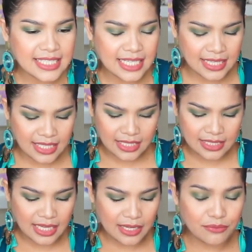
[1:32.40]
did
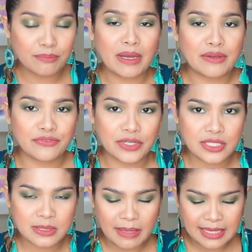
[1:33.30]
my
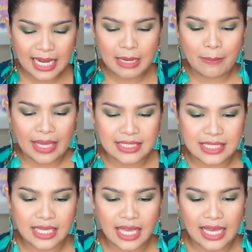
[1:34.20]
first mandala
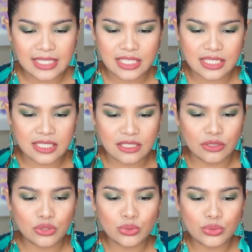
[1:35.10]
painting, I
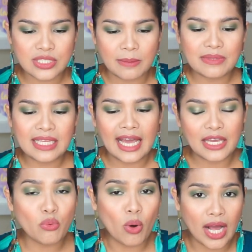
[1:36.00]
just do some
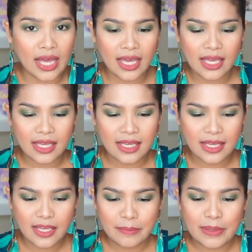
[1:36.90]
DIY
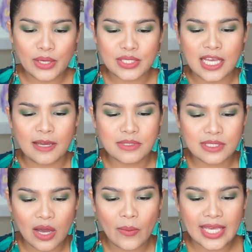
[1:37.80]
because I'm
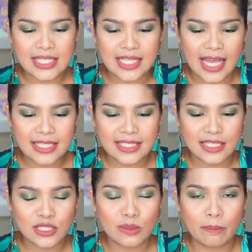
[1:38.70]
so excited to